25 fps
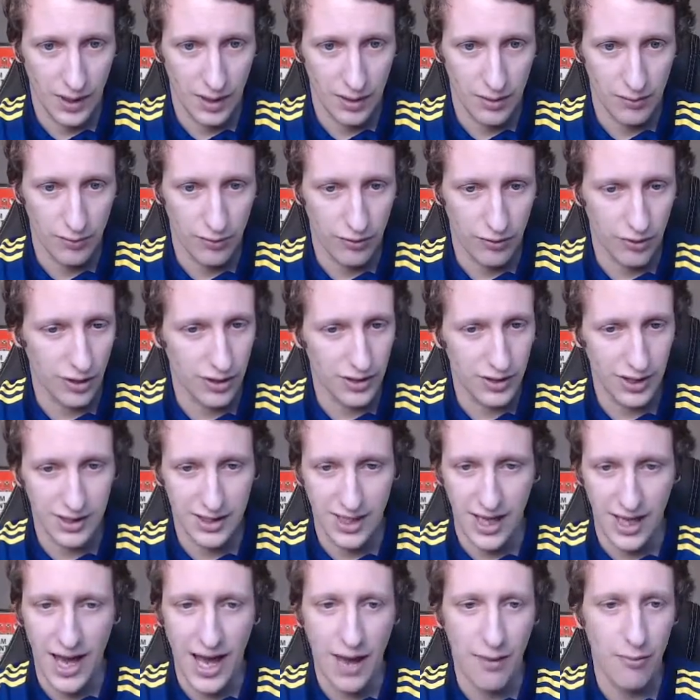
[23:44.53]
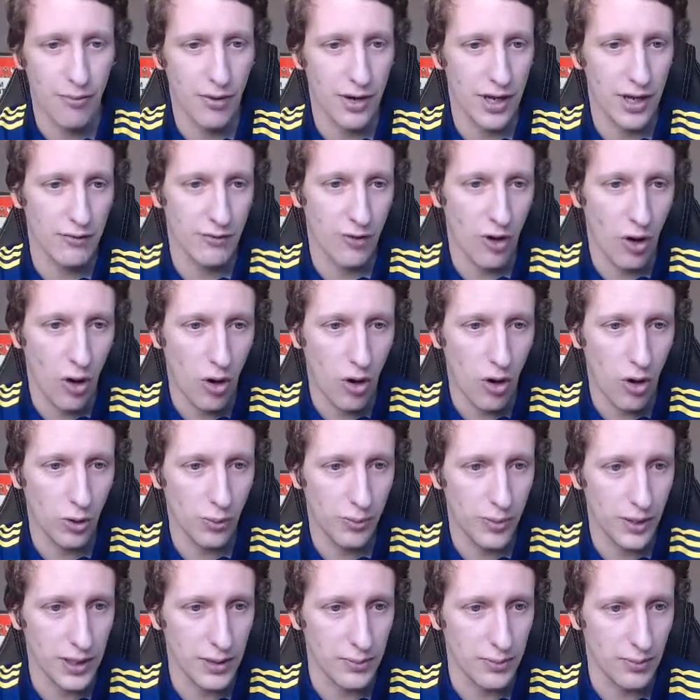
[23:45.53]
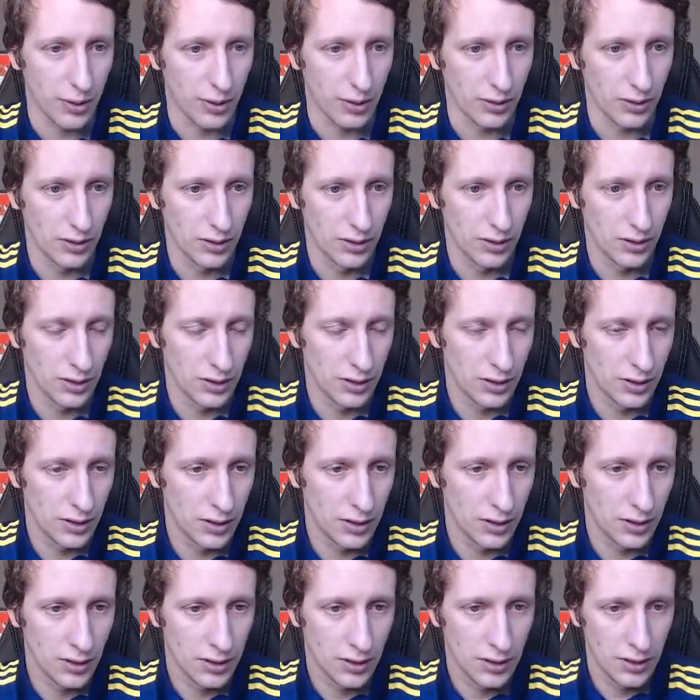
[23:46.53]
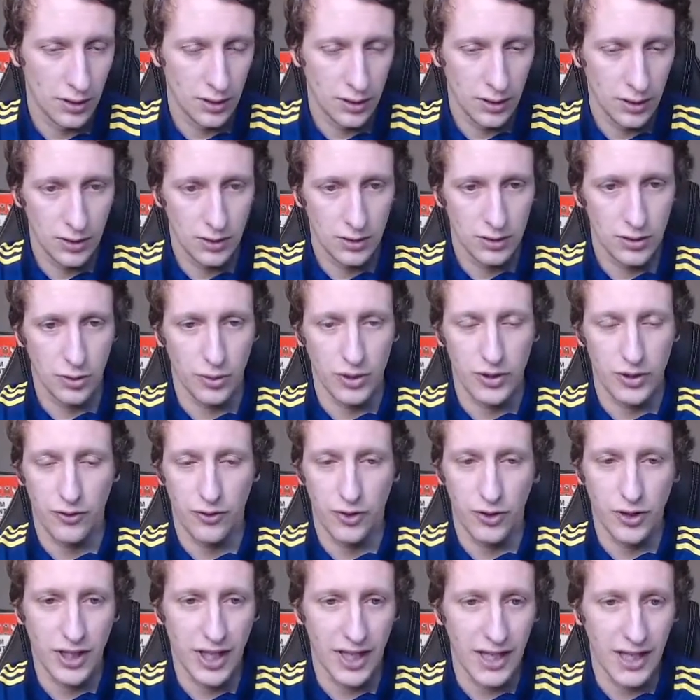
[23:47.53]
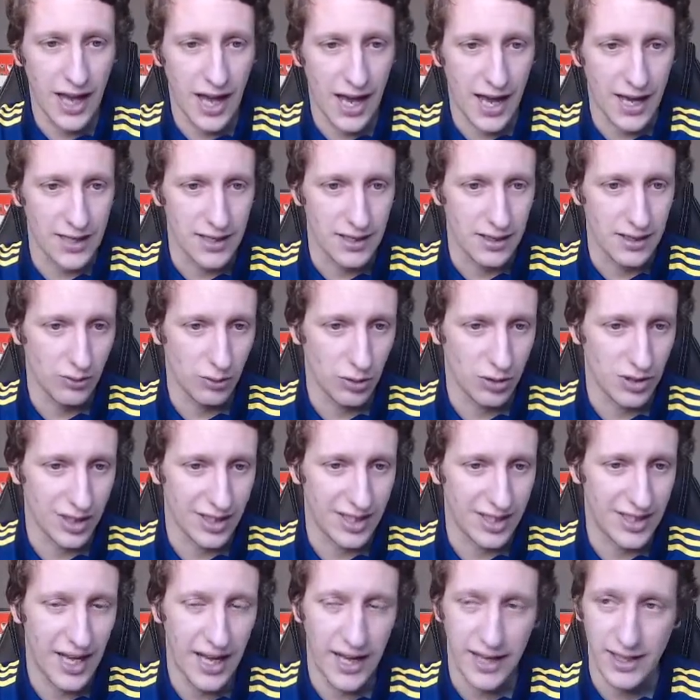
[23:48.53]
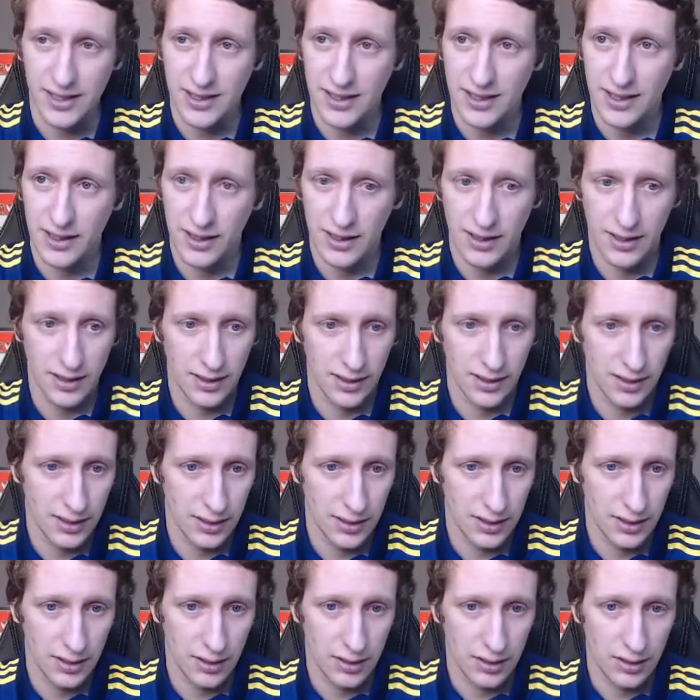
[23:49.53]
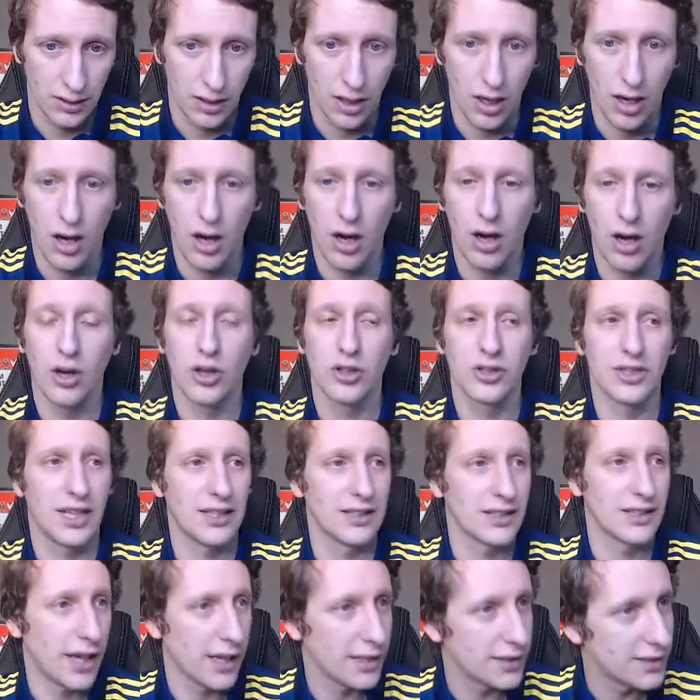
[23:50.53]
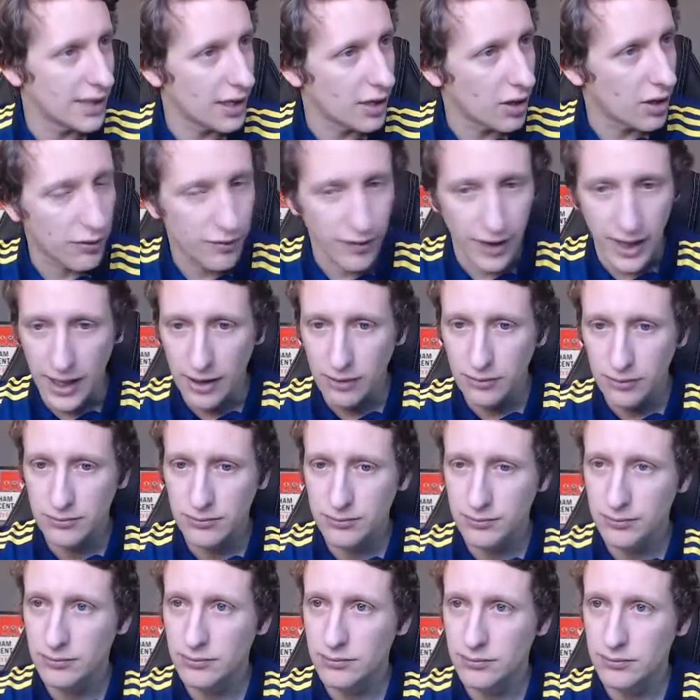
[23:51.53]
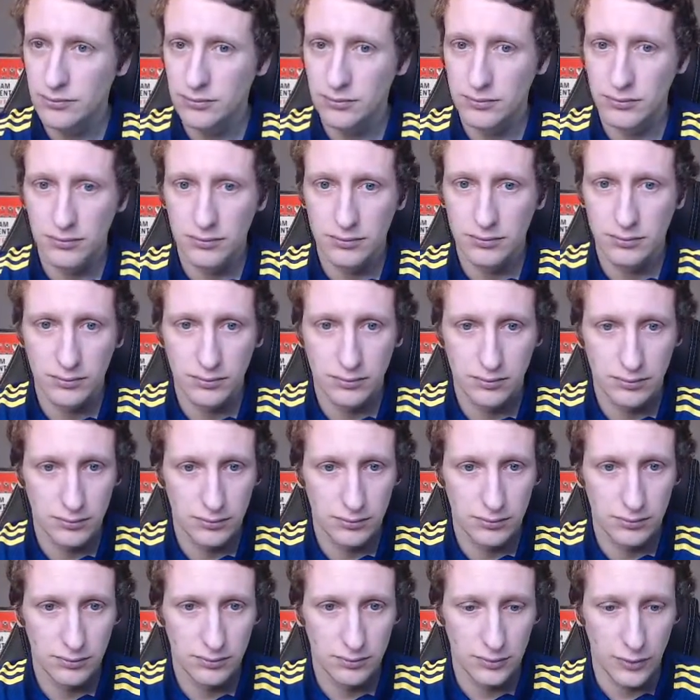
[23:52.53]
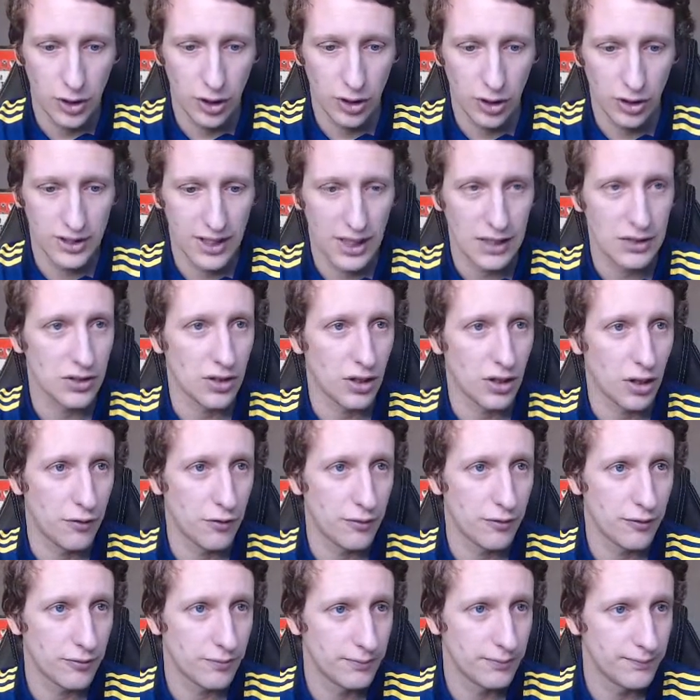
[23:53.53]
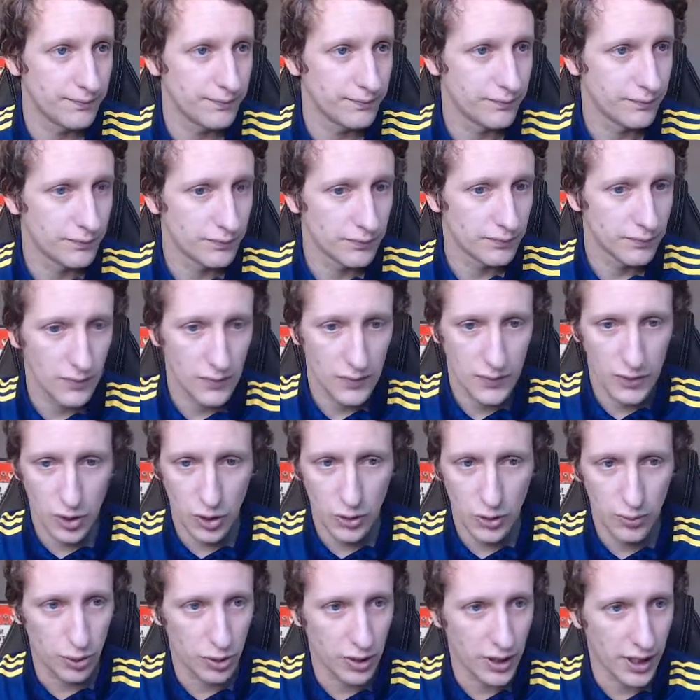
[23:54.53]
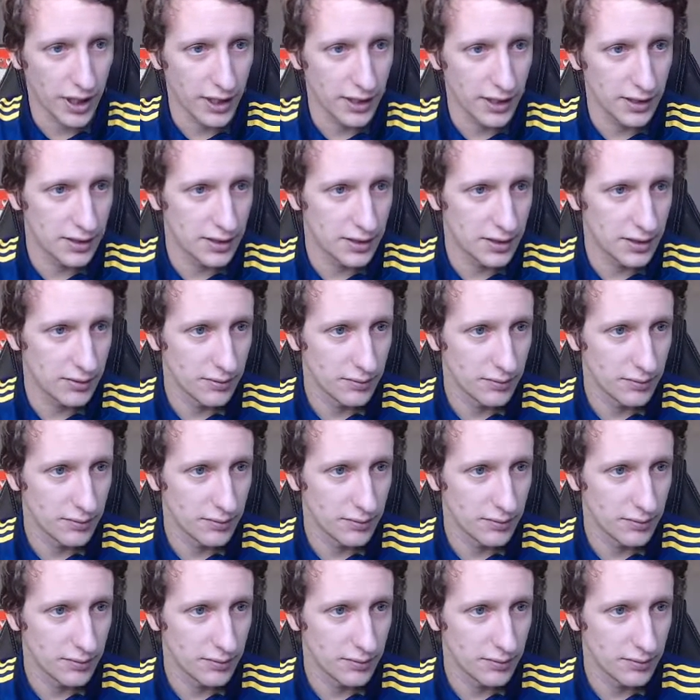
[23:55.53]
Throws it to Emre, of all people. To his fucking head. What a tit. Oh, Ozan's getting sent off now. Ozan's off. 2 bookings.